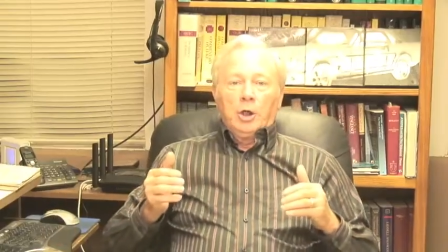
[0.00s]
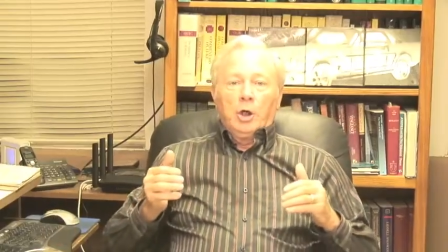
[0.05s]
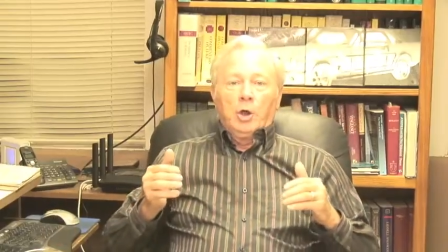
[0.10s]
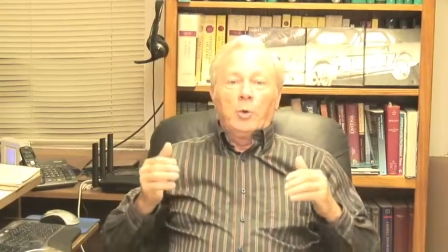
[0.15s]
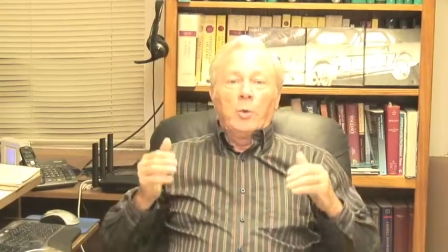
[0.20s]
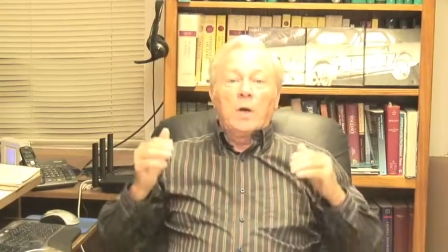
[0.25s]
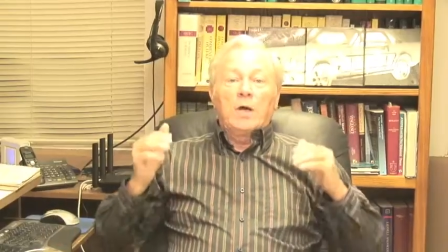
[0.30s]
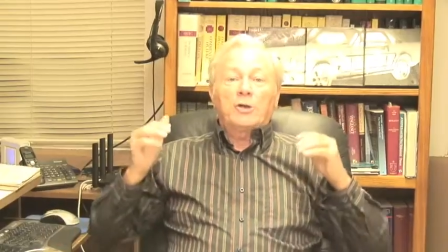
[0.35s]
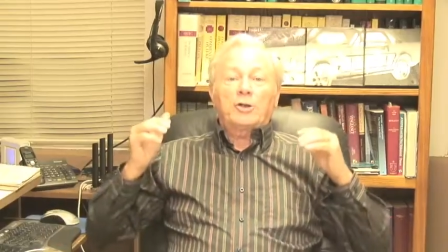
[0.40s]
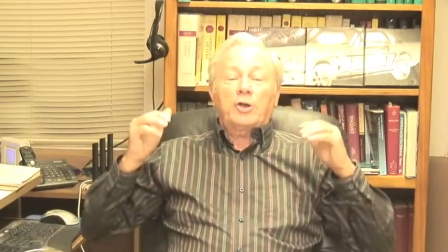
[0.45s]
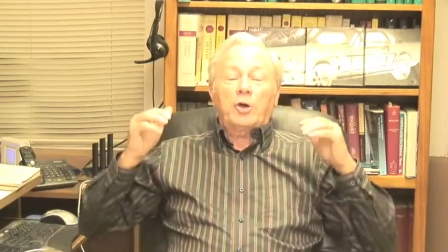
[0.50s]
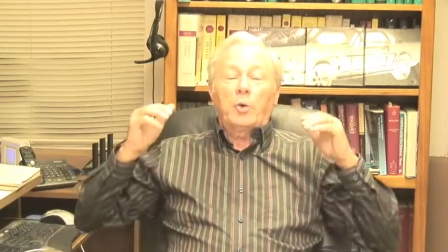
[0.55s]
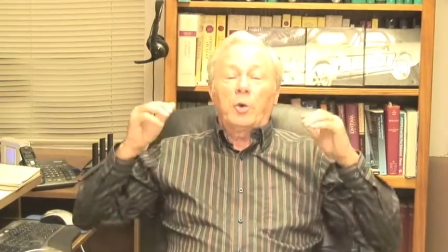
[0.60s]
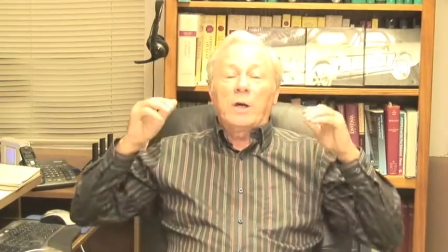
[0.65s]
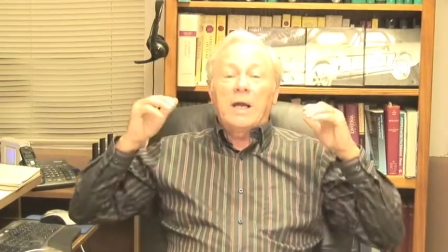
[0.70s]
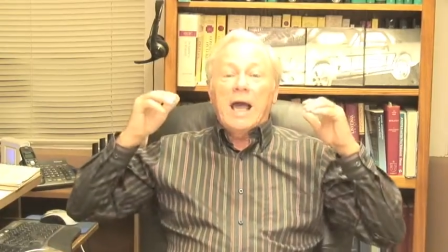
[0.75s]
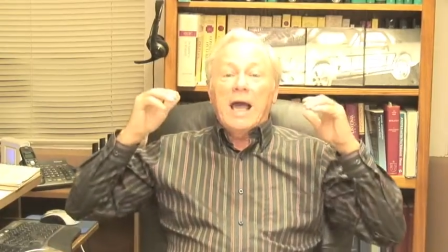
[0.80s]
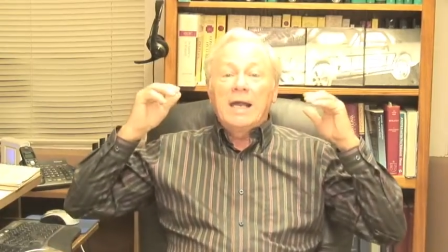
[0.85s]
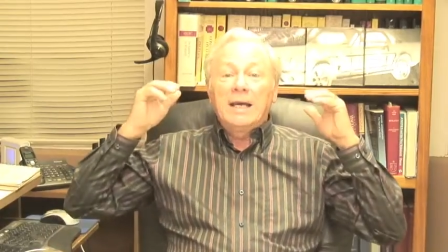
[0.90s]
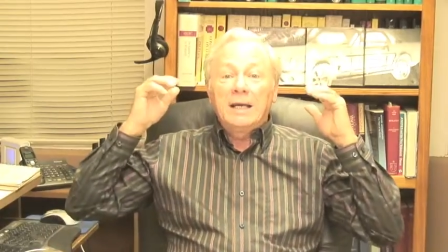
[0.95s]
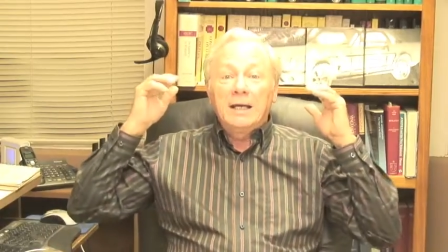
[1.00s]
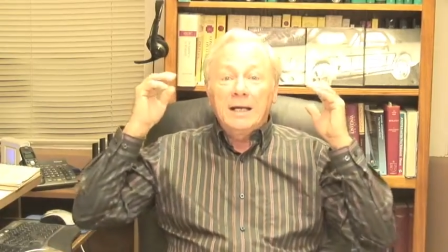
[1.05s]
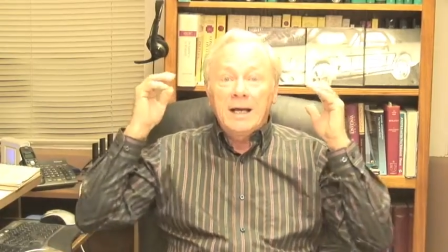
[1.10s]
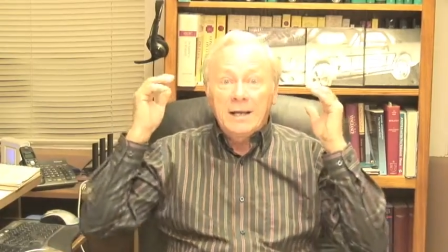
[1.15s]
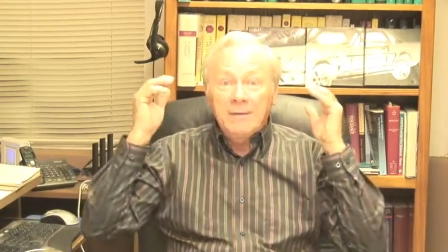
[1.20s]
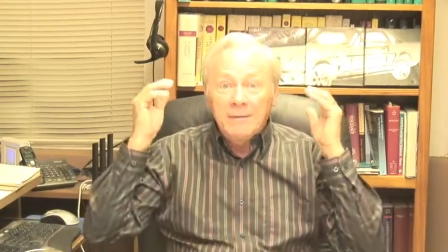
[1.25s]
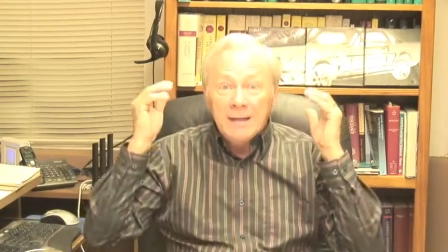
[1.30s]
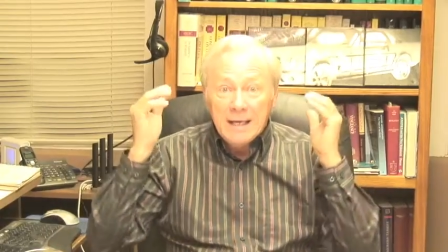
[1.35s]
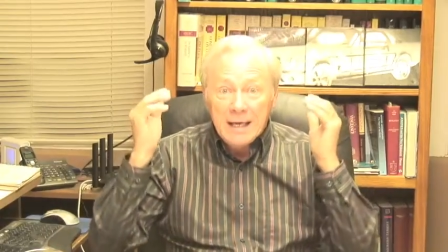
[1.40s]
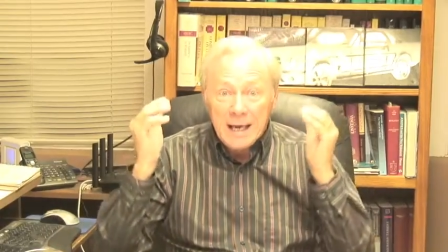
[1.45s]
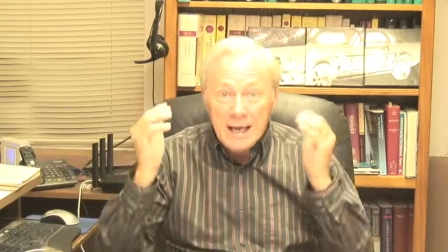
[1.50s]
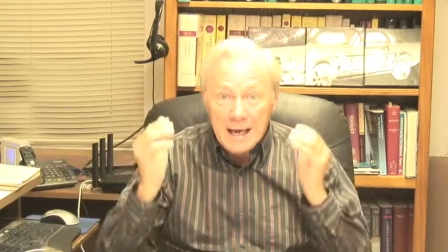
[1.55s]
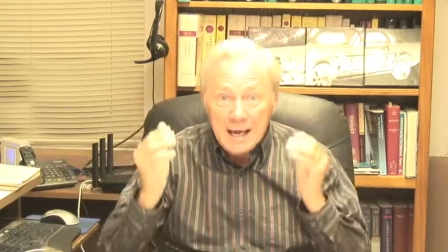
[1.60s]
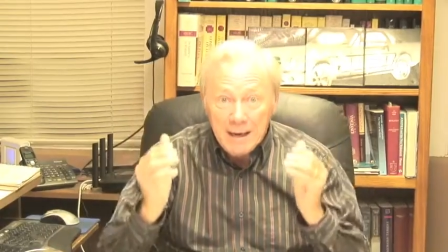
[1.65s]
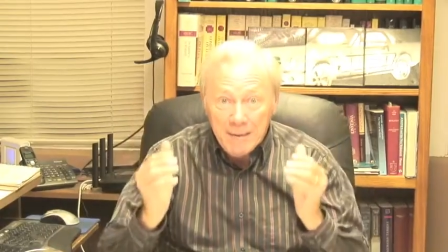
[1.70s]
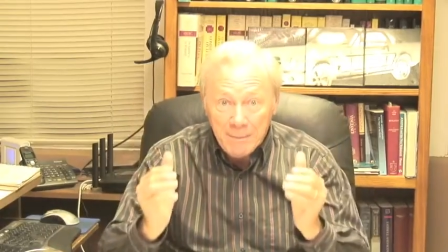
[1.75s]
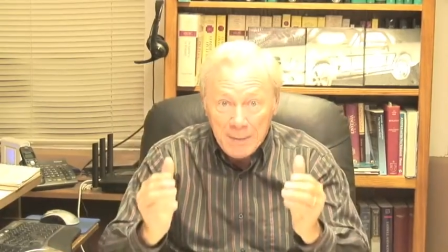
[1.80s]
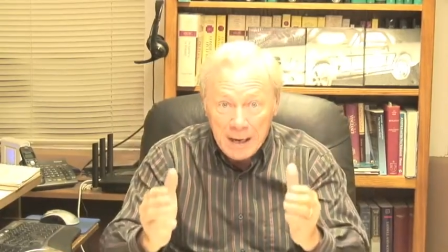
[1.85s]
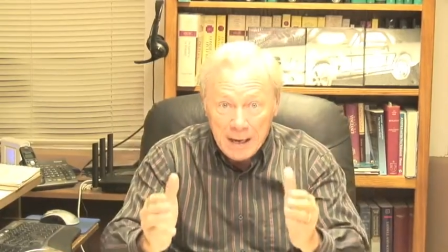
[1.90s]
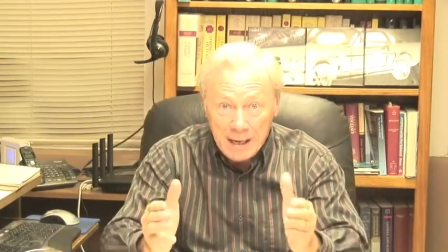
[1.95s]
who is created in the
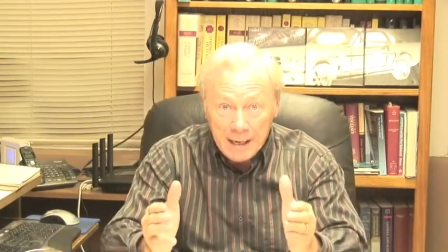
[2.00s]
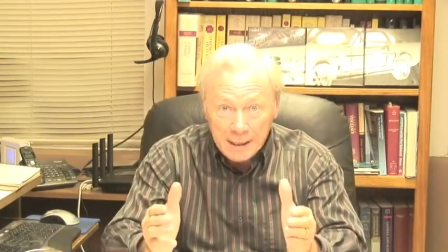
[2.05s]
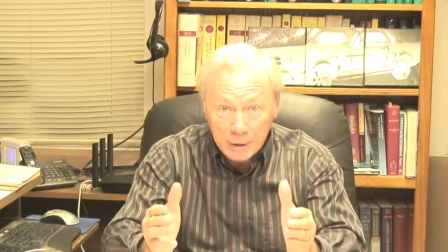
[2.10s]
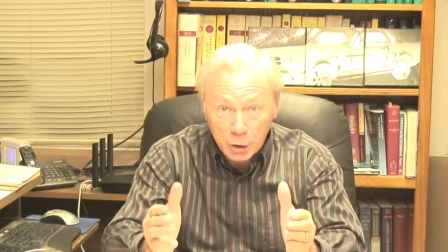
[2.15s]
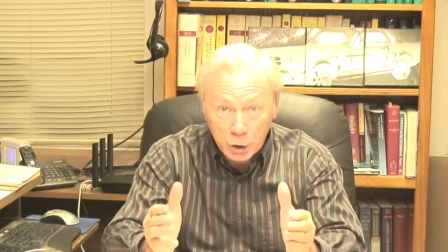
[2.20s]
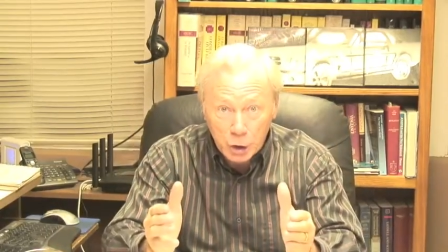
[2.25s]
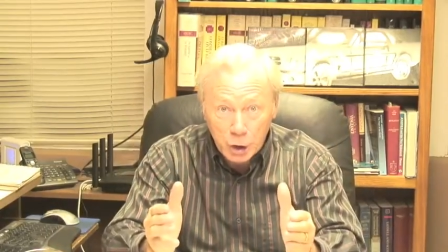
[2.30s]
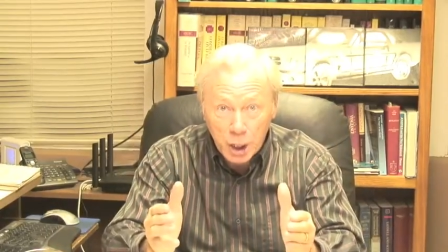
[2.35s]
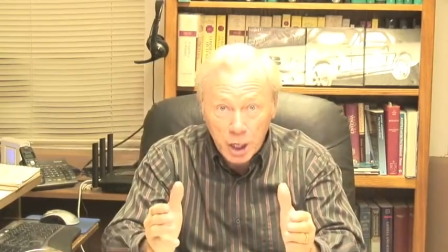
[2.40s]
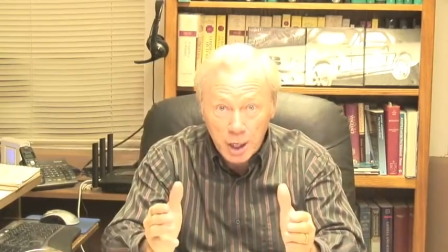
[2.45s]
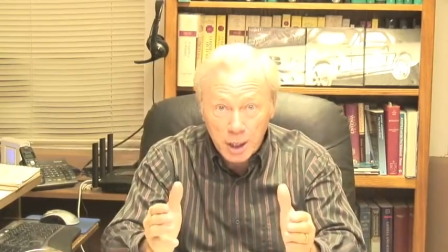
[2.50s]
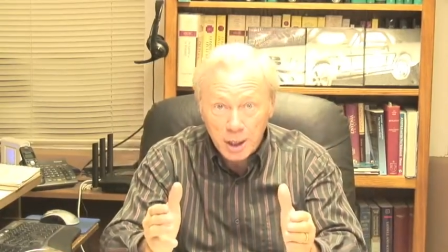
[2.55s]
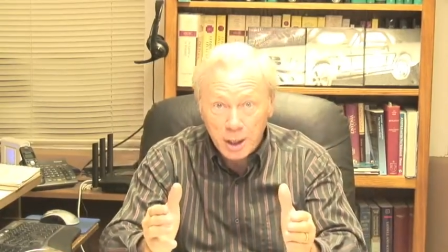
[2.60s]
image